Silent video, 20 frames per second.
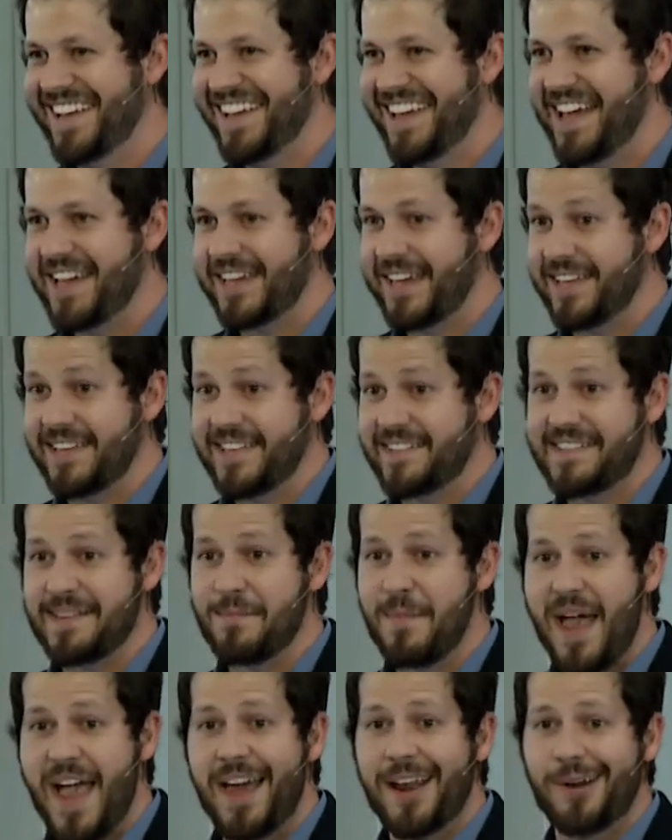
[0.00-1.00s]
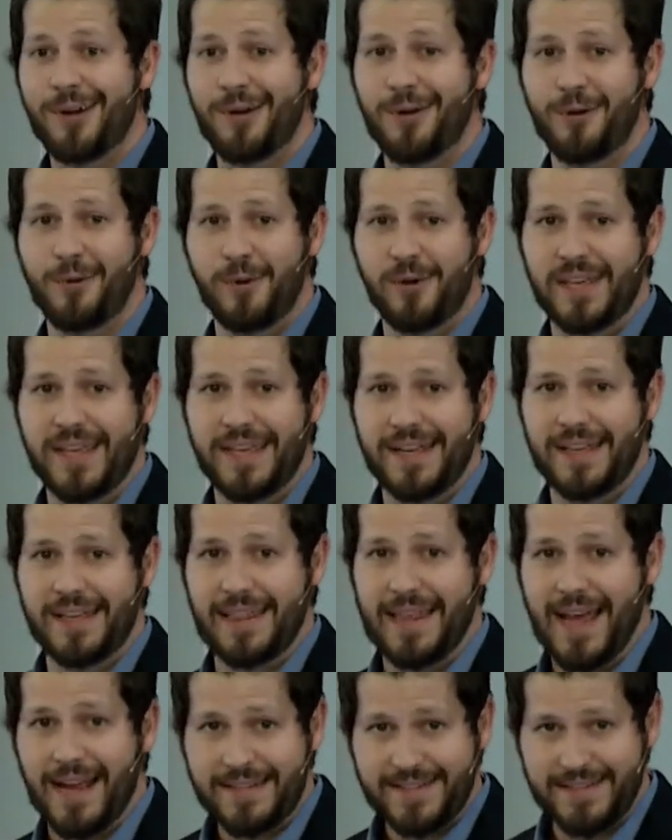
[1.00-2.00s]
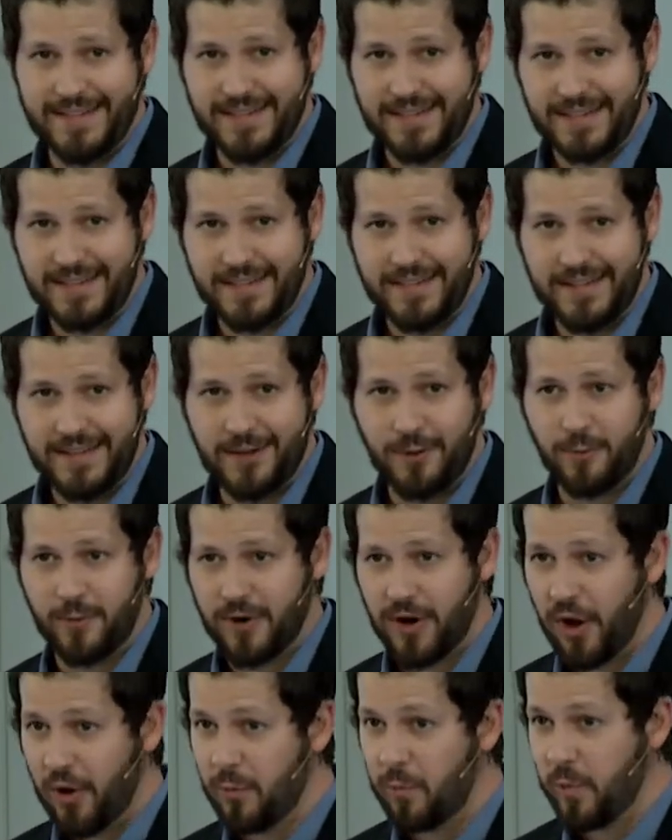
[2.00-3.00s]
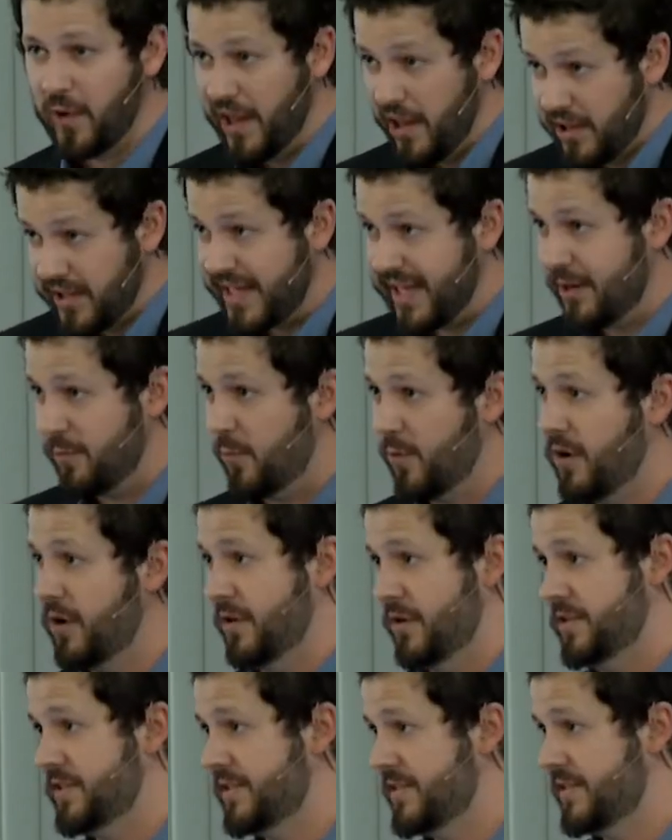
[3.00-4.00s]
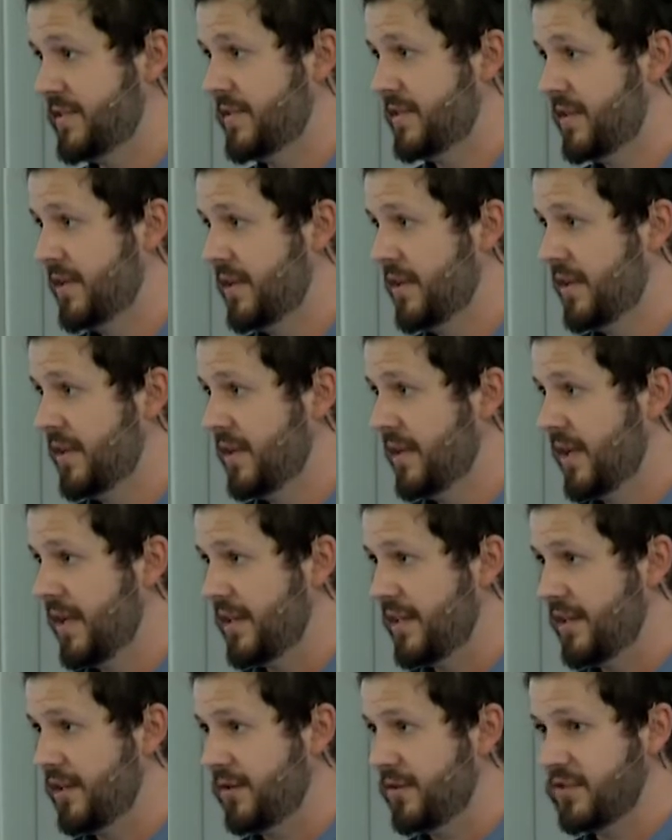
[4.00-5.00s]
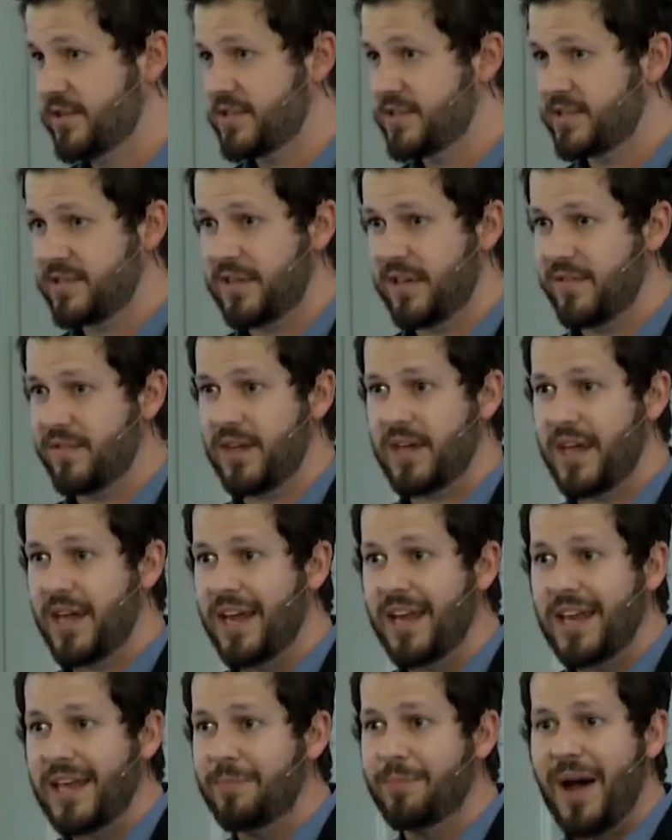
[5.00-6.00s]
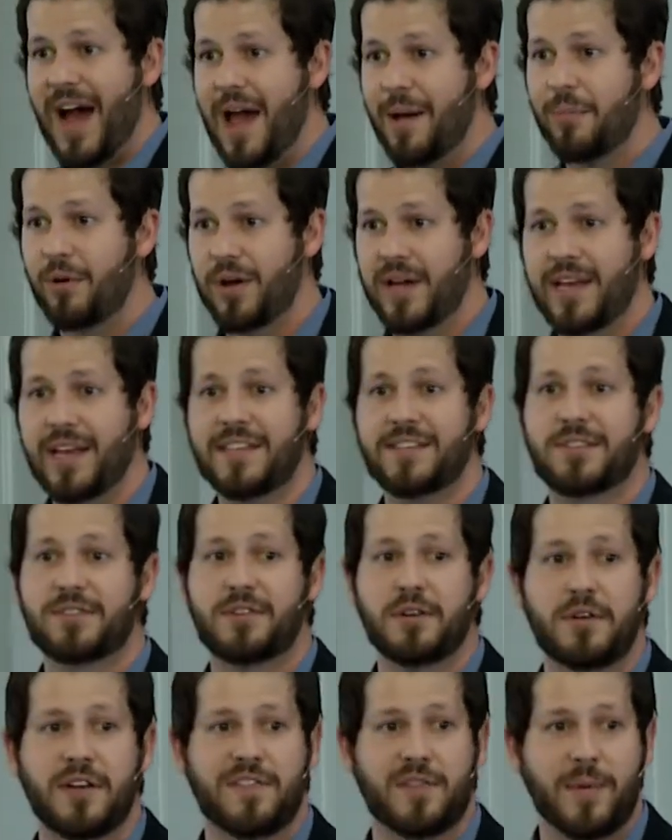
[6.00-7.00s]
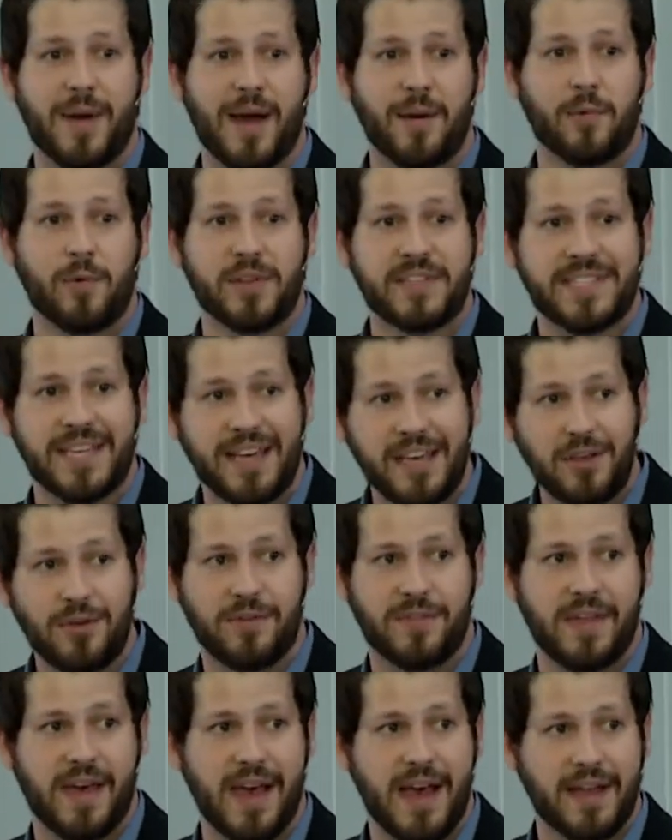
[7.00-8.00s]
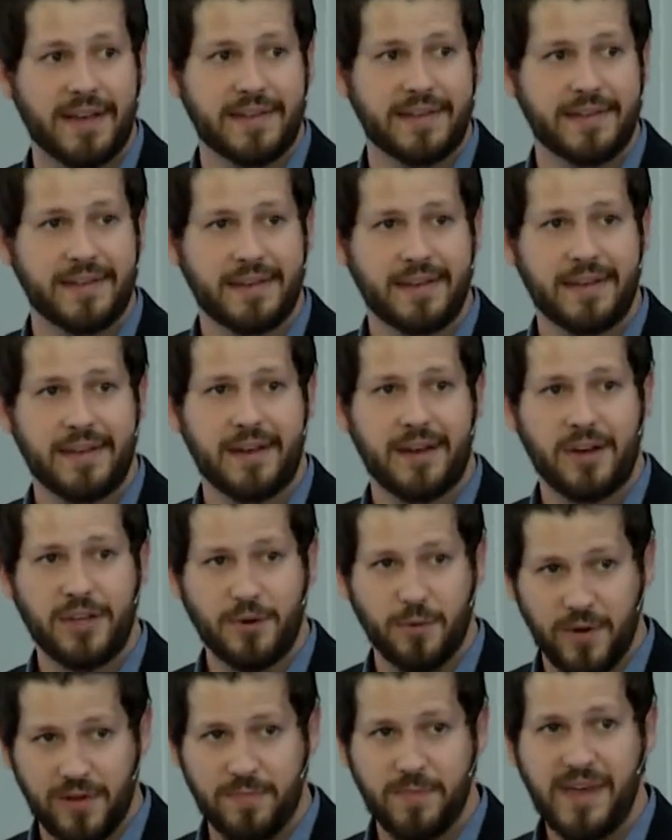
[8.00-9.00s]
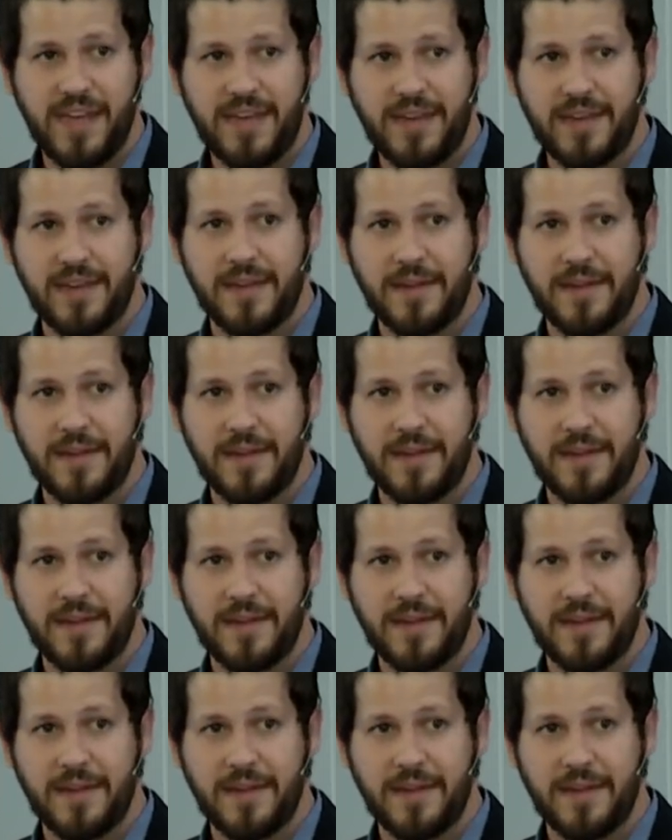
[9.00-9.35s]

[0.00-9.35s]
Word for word: Like, it doesn't matter who will get elected, the world will get worse. Like, you just, any Bible, any student of the Bible will tell you that. Are you with me?